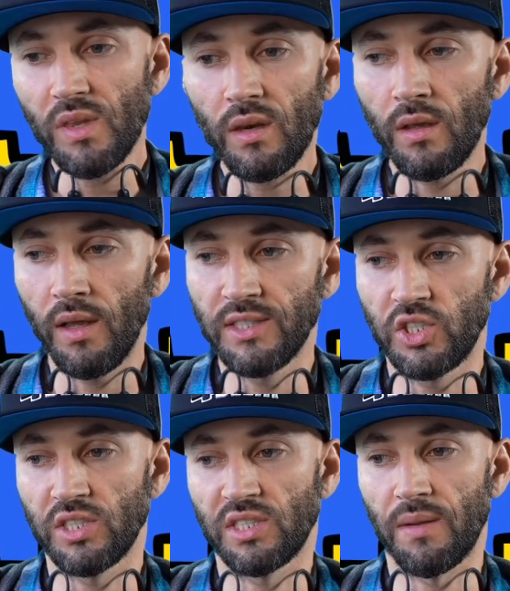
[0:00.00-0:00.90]
it's
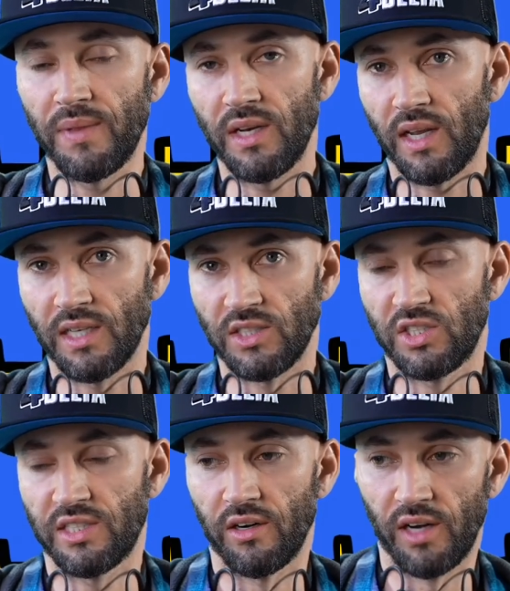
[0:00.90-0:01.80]
just something to
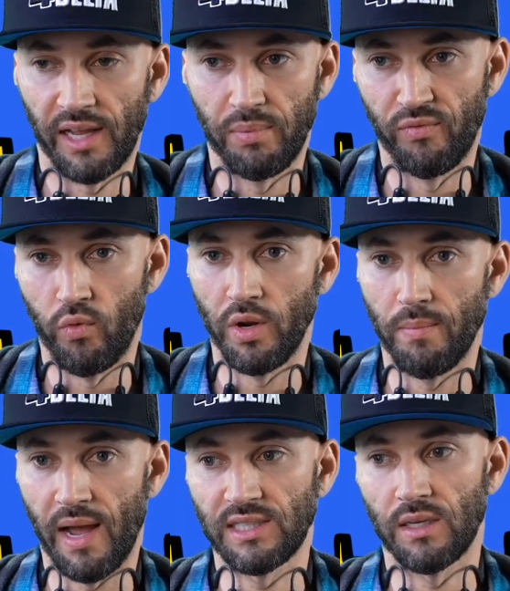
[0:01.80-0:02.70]
consider, like, before you
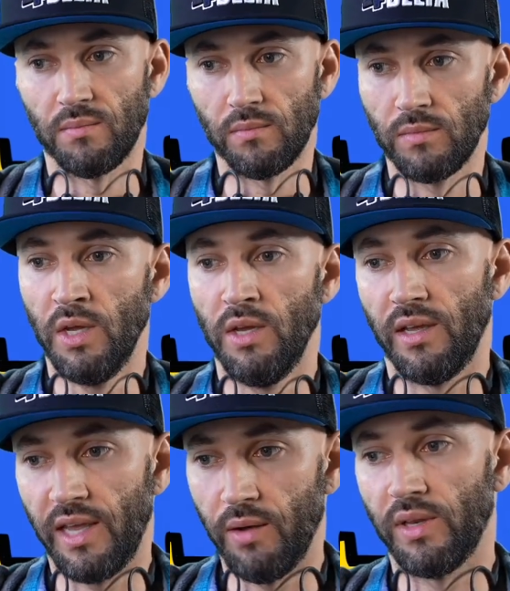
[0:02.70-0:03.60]
buy something.
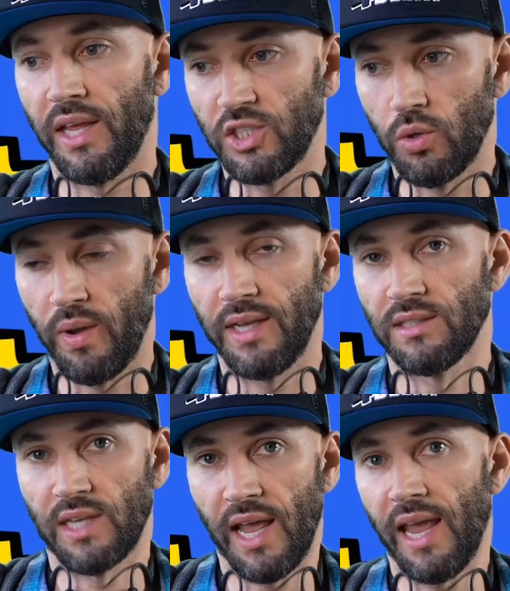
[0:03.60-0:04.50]
Get with HOAs and
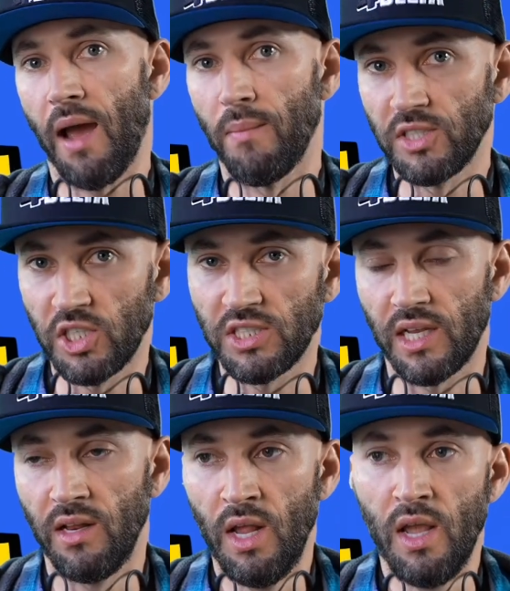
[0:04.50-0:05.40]
say, hey, how much is
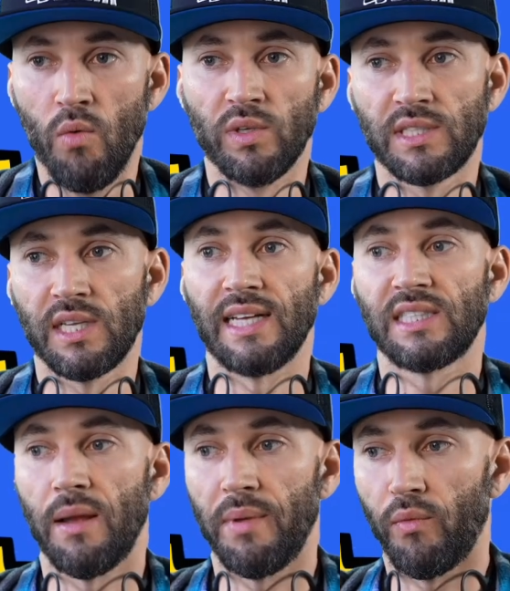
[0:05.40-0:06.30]
it? When's the last
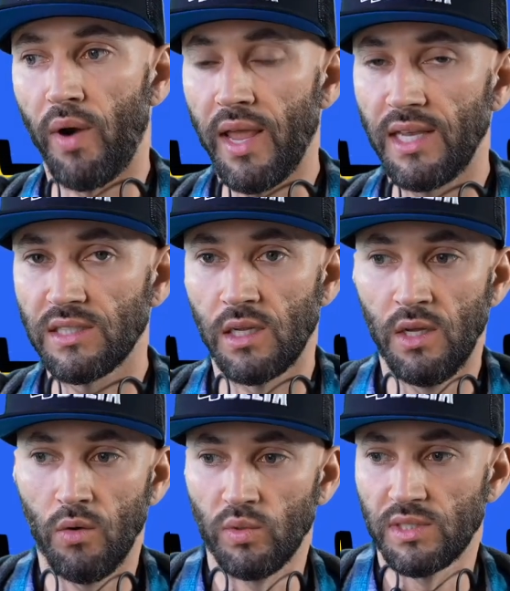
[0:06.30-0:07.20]
time it raised?
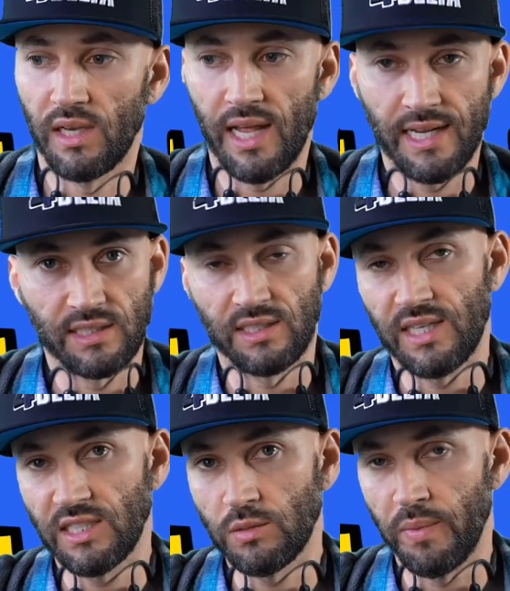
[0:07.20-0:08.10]
When's the last
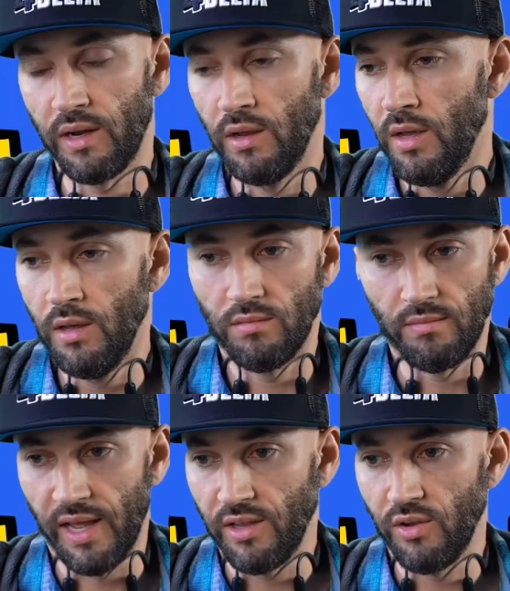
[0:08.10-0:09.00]
assessment
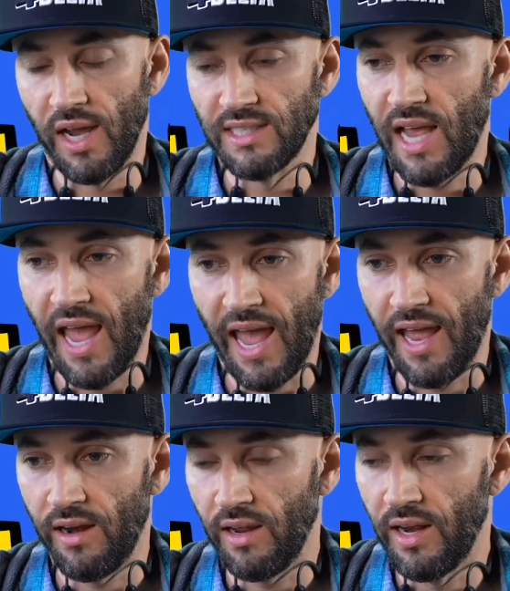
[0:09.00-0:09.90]
that you guys
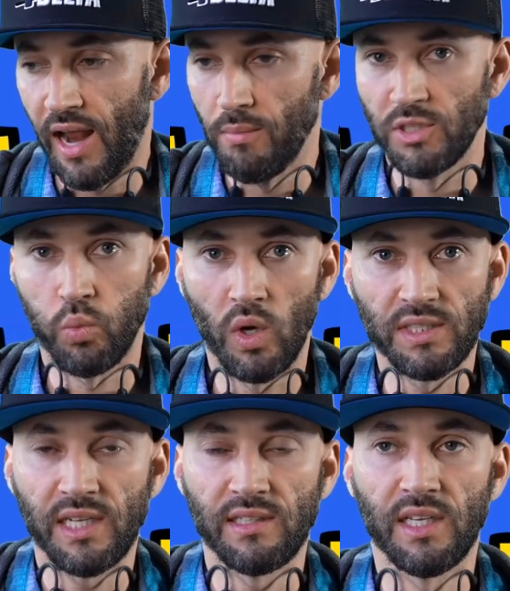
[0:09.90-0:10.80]
had, and how much was
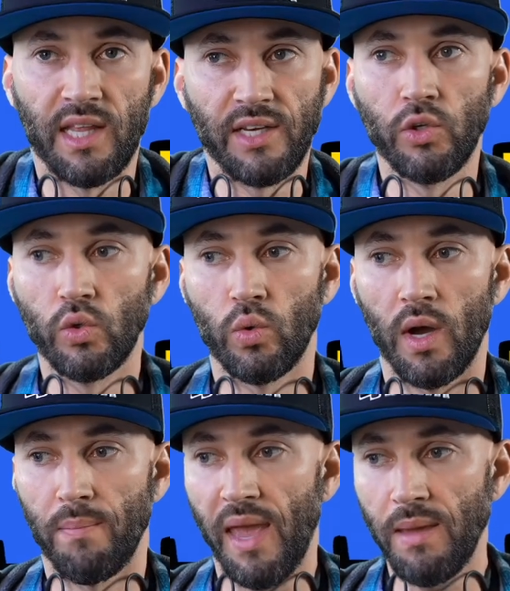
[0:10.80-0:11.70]
it? Did they do a
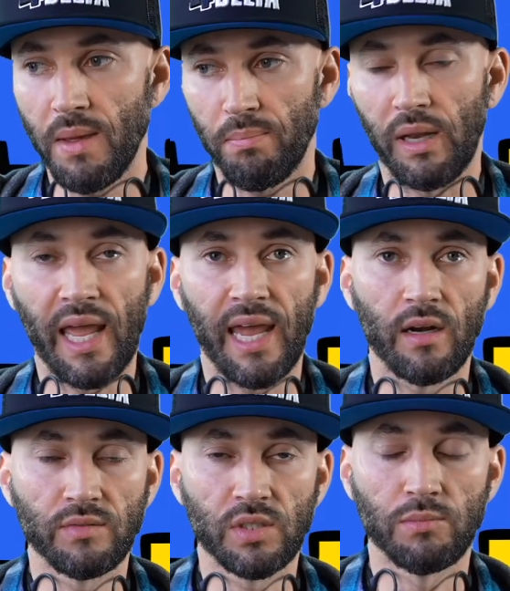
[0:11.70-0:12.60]
payment plan
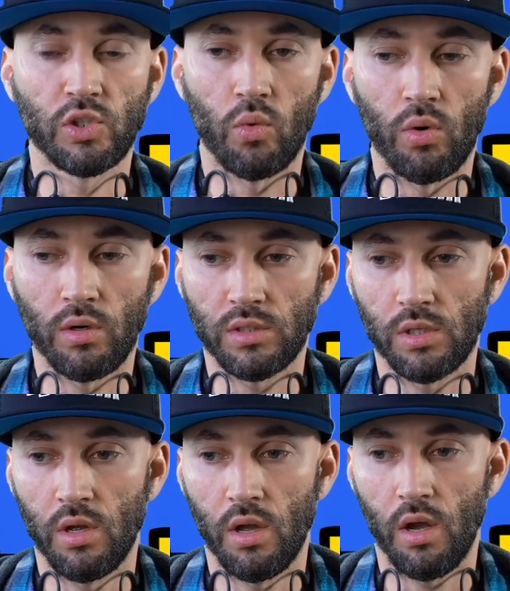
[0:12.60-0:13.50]
of some sort?
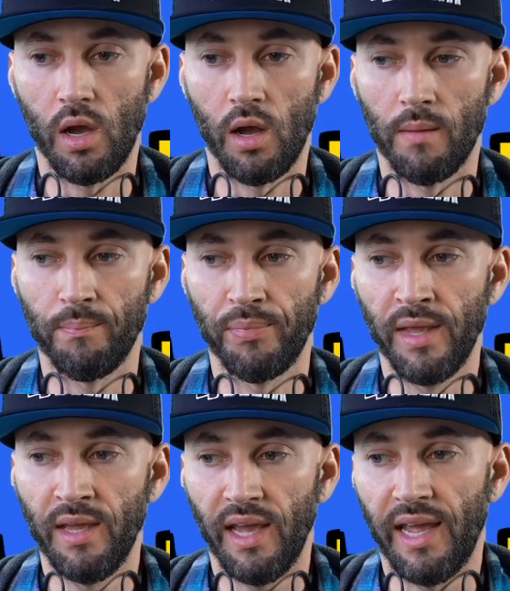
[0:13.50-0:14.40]
And
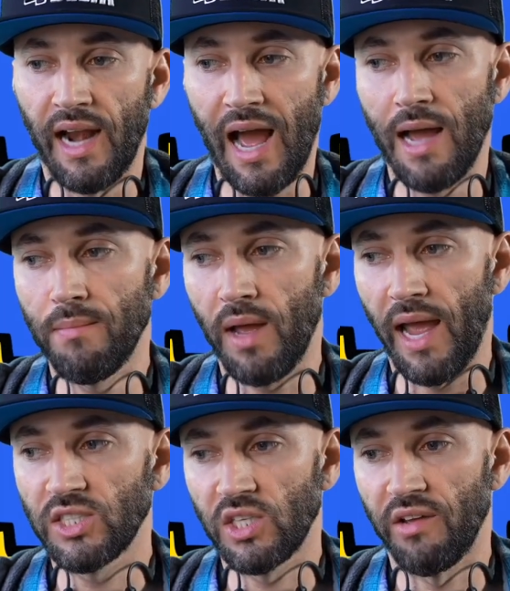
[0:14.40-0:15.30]
I'm
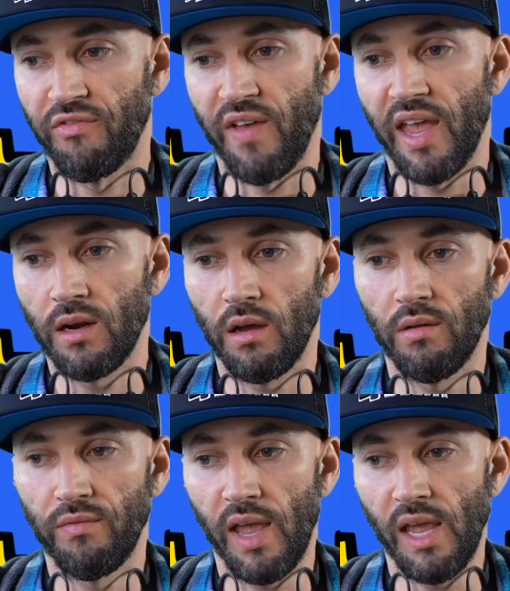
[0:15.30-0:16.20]
actually a fan
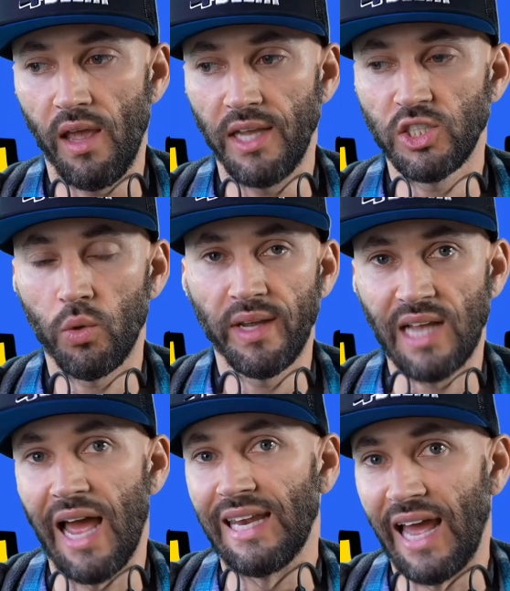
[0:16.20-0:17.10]
of HOAs.
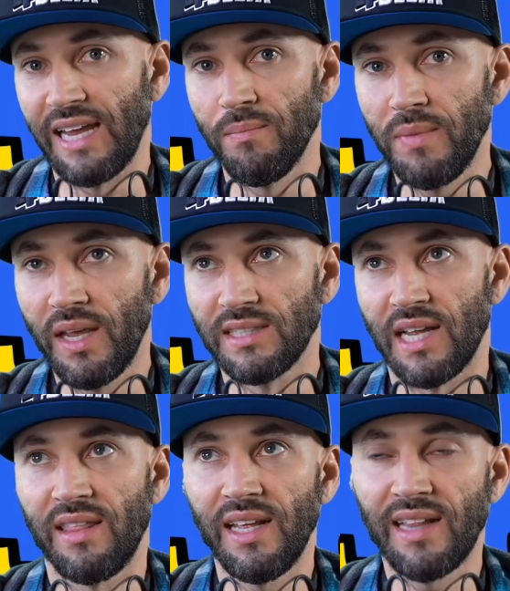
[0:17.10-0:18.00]
I like them because I
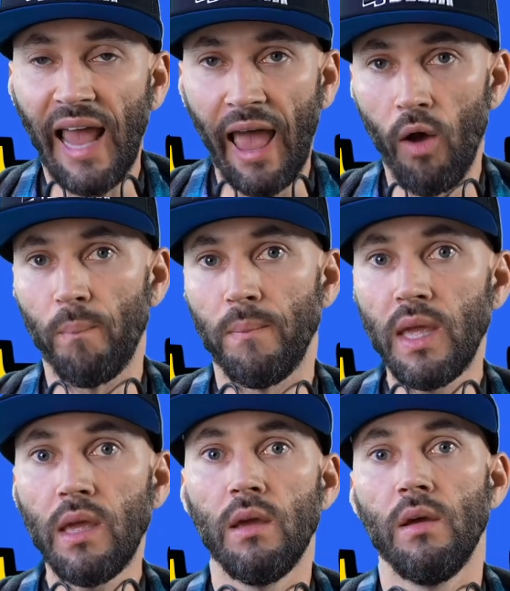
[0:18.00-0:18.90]
think they help
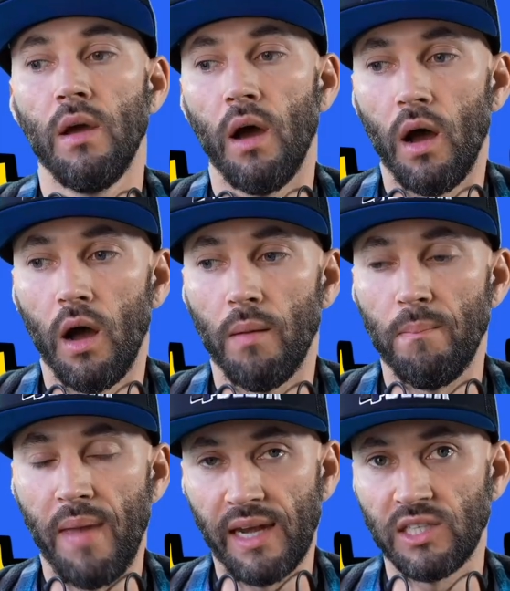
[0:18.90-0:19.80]
me
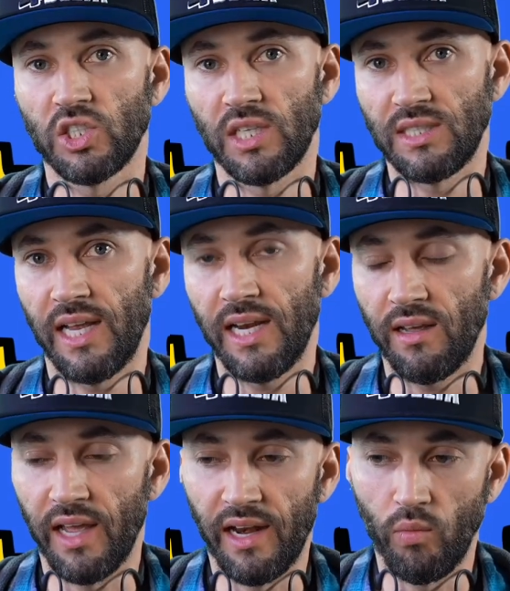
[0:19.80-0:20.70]
manage the tenant,
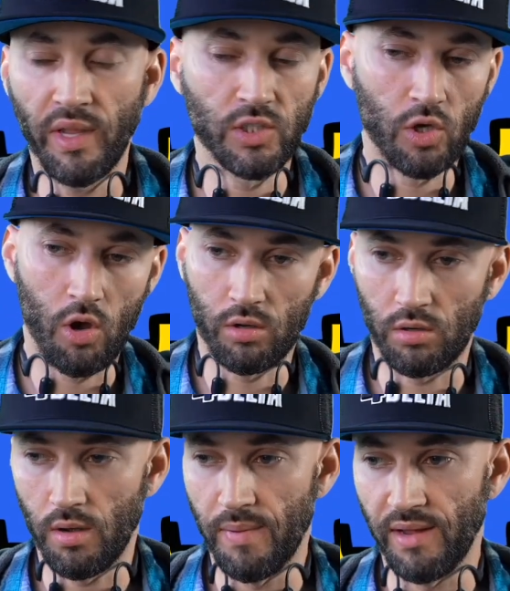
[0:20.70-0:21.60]
and we could talk
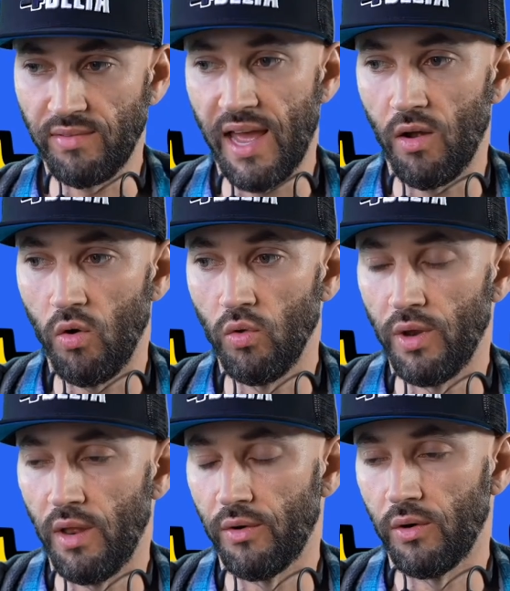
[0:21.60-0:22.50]
about that a whole
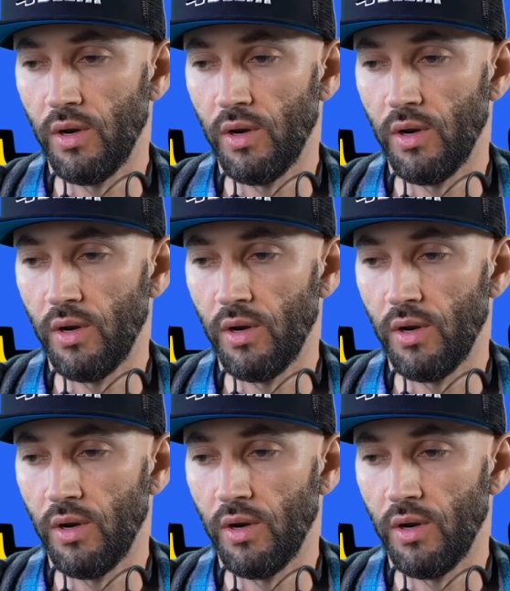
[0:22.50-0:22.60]
nother